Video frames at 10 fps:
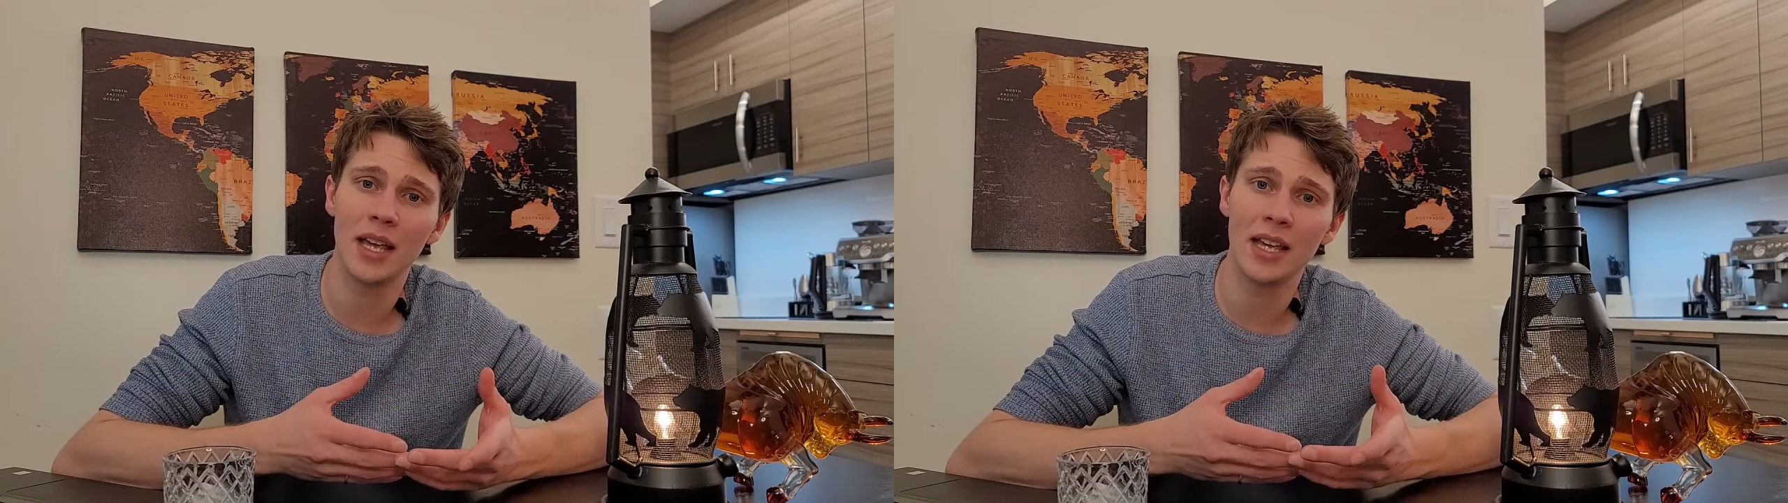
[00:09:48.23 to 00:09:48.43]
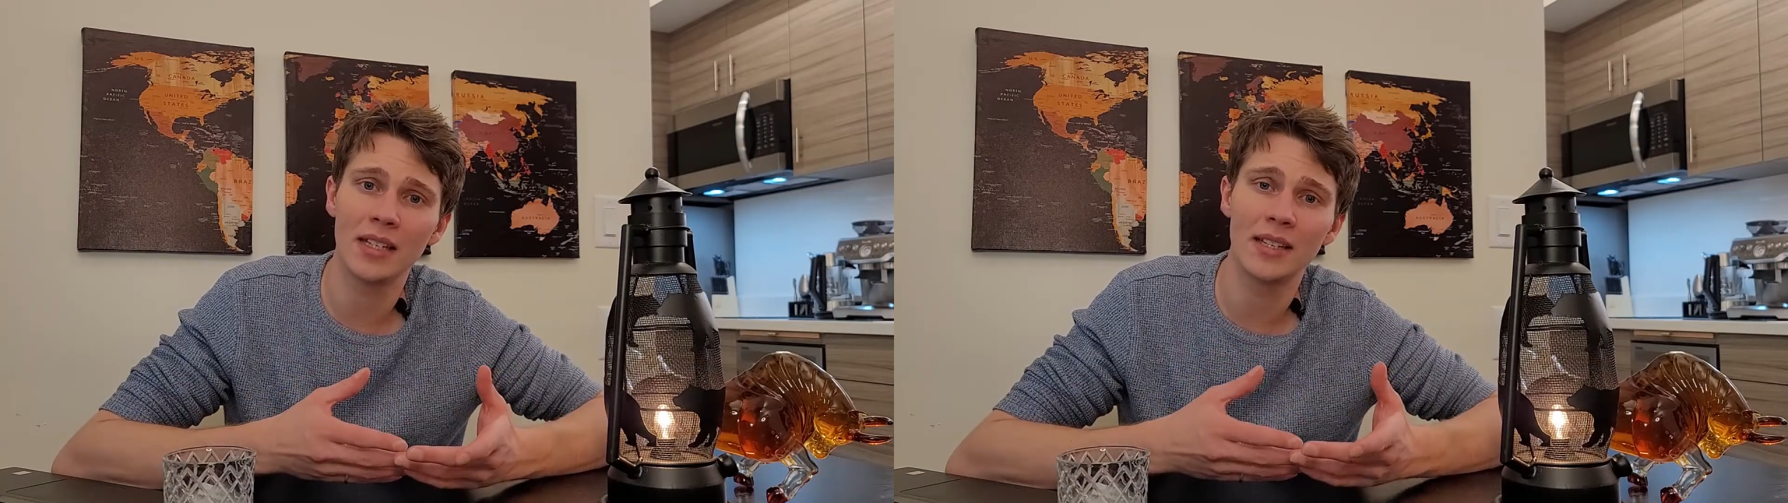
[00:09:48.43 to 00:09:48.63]

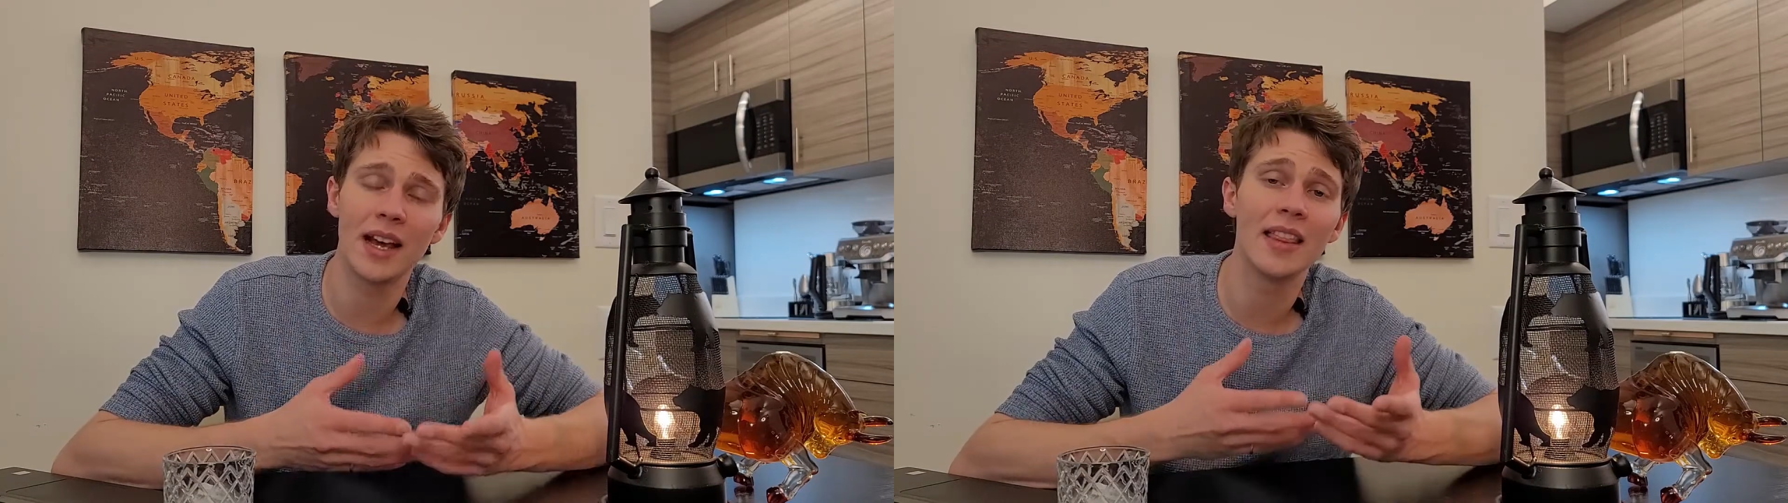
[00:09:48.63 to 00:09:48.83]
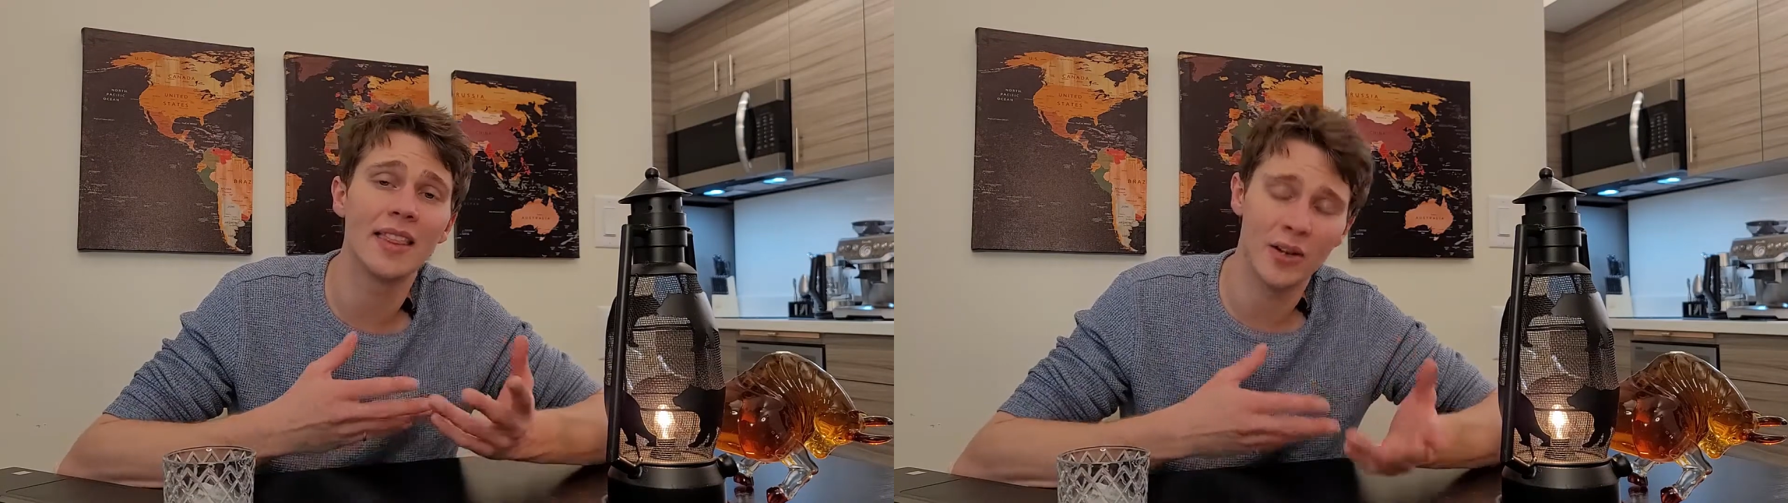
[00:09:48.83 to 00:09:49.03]

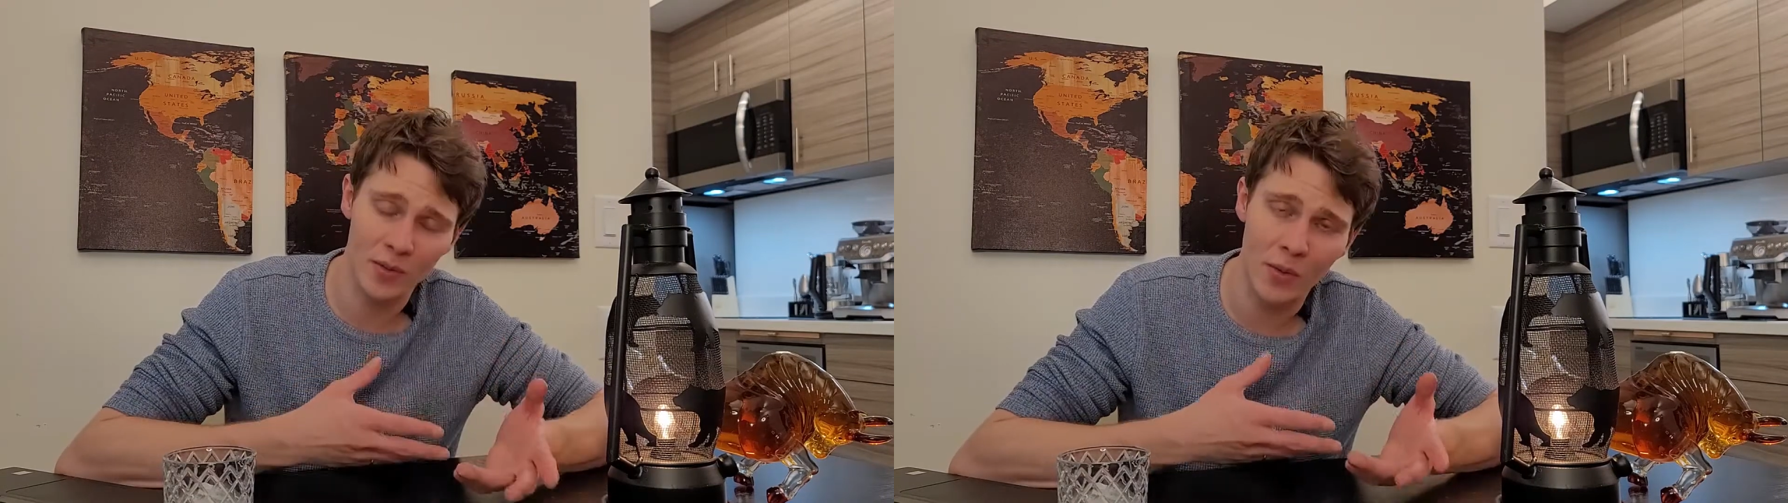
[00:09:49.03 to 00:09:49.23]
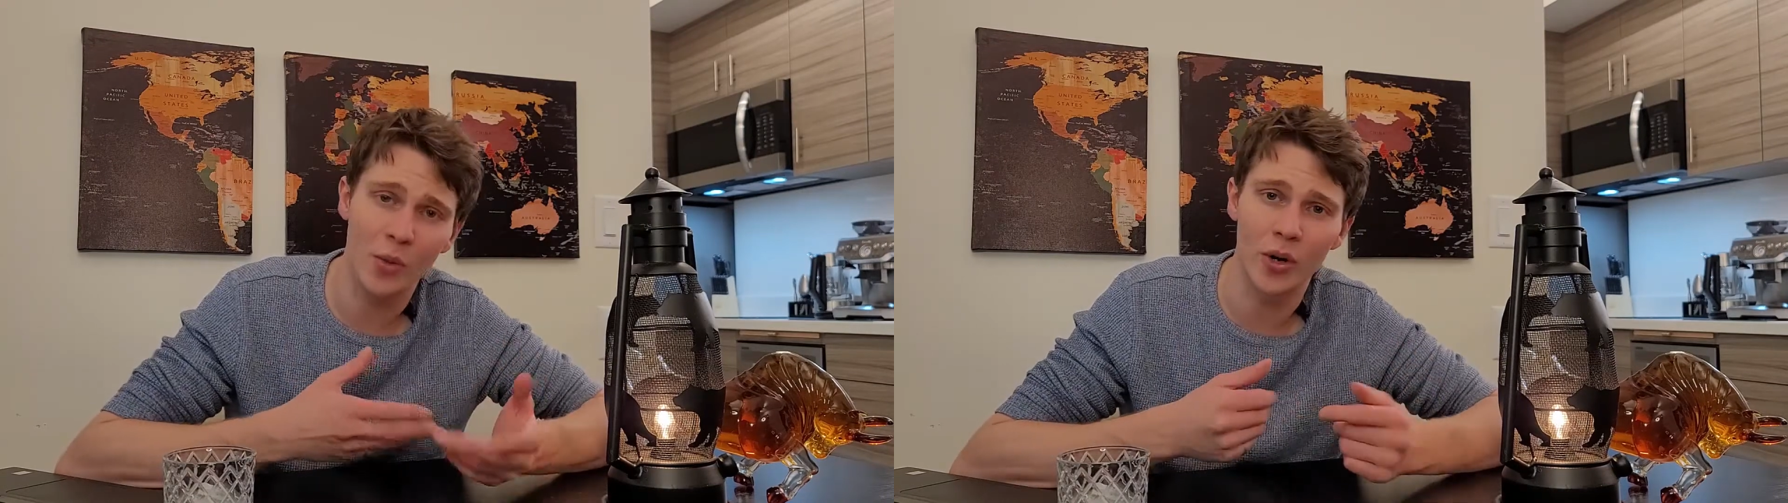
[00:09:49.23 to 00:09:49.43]
is their
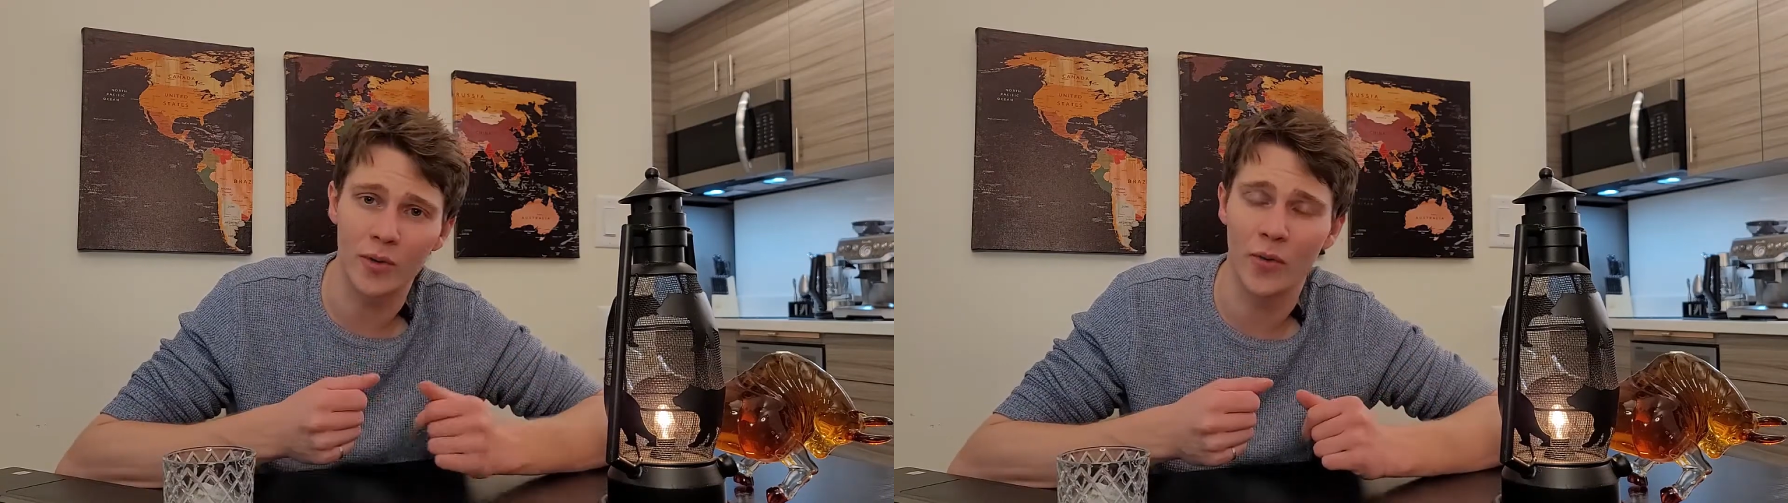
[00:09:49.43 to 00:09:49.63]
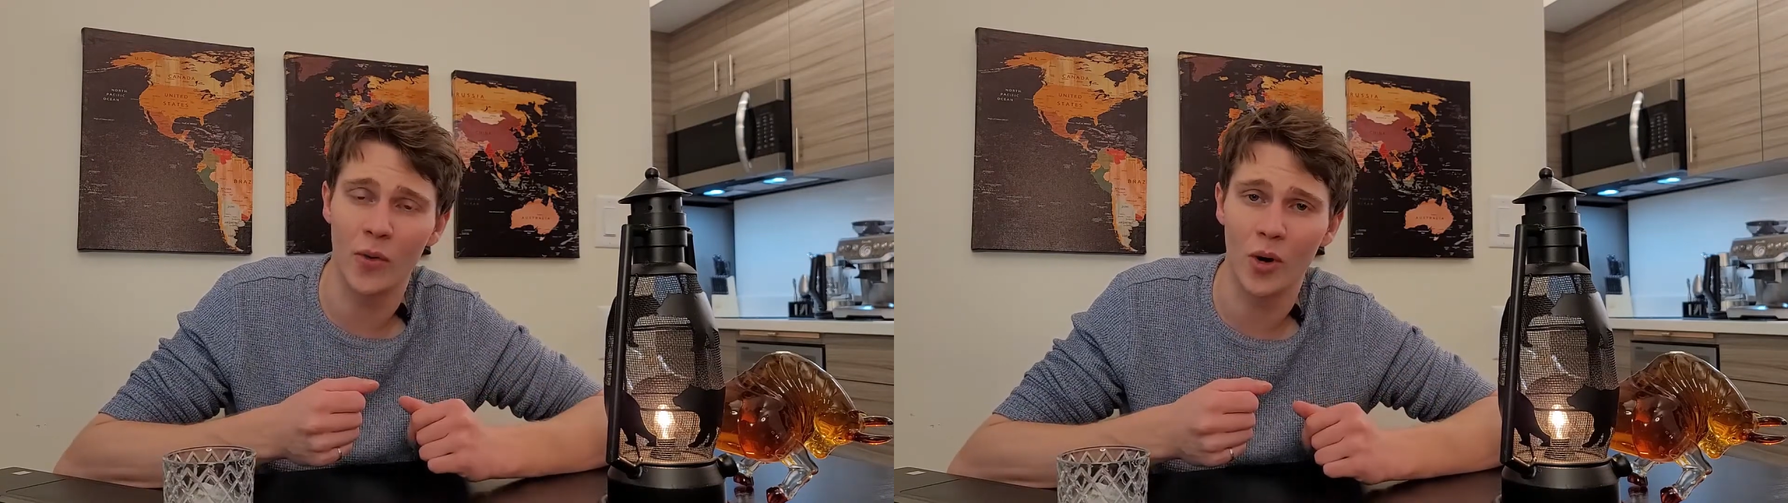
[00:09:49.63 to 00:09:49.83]

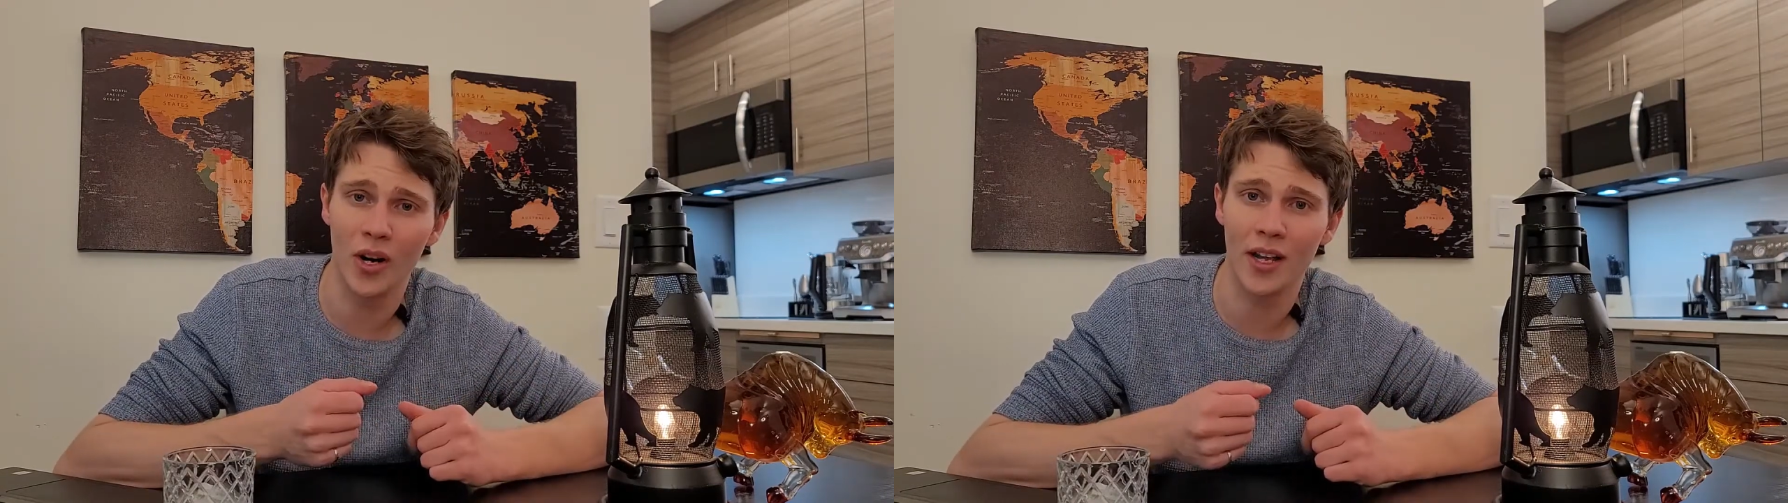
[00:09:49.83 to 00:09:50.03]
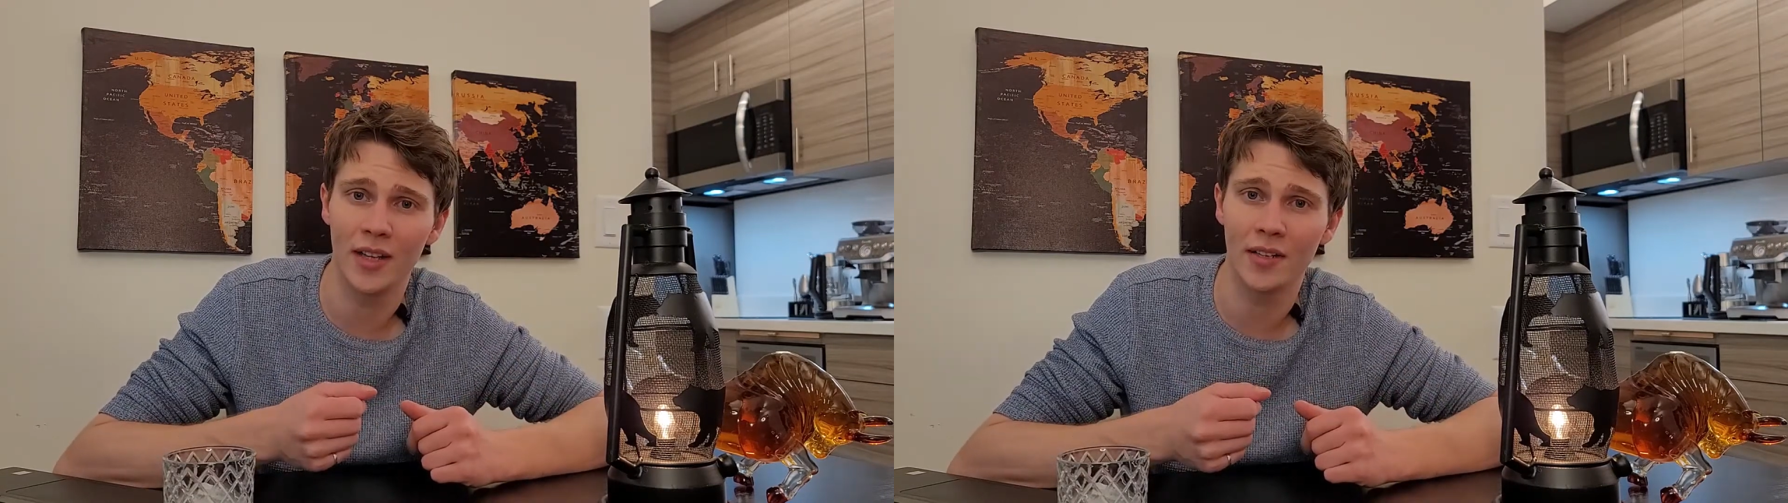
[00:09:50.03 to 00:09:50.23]
reward
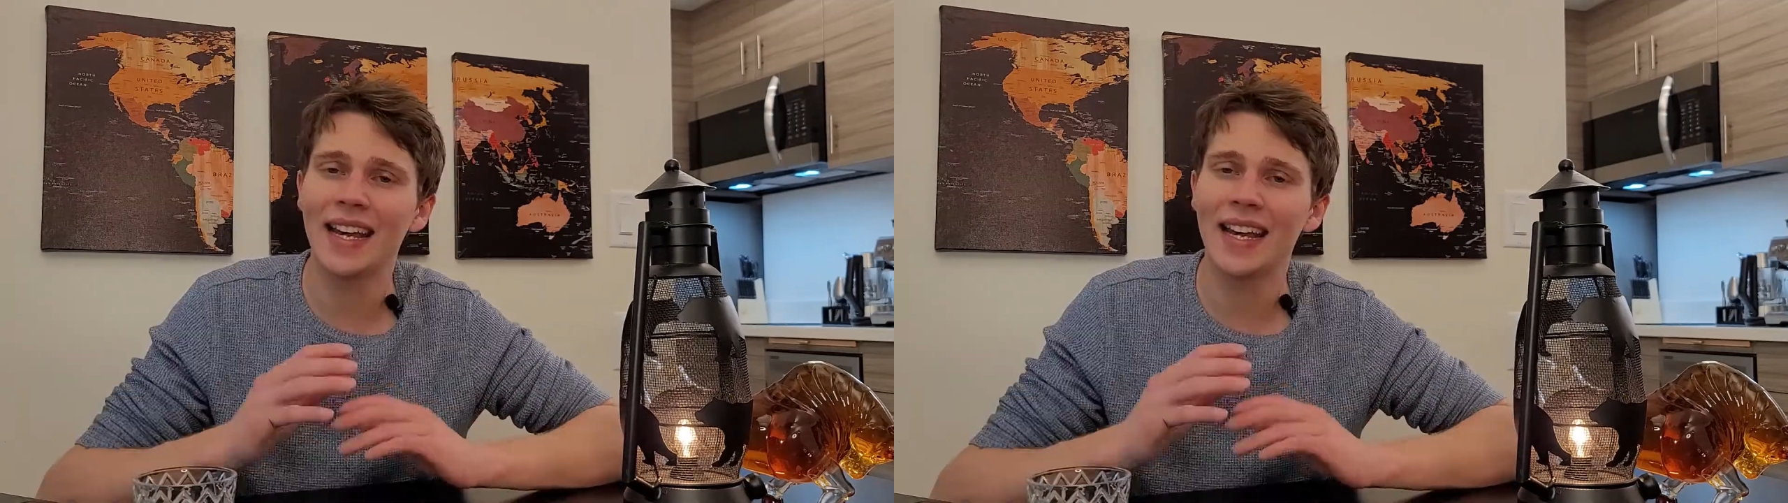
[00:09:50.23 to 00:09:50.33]
for it.